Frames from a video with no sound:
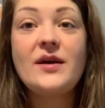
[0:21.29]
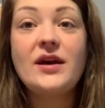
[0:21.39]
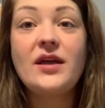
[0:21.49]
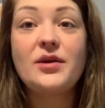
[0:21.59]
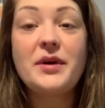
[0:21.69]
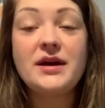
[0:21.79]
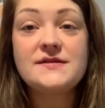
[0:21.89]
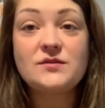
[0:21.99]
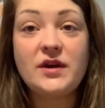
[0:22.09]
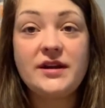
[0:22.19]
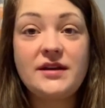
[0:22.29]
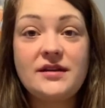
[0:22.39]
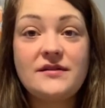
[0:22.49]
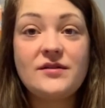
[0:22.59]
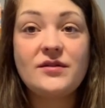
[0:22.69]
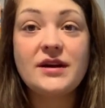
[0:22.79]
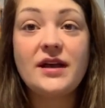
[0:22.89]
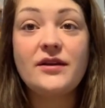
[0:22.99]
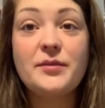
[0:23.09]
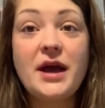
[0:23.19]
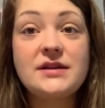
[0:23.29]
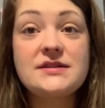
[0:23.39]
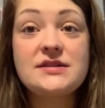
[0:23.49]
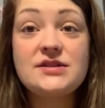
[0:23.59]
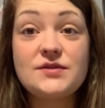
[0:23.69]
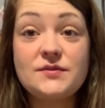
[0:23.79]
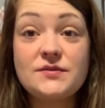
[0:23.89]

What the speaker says: color box 1 or color box 2.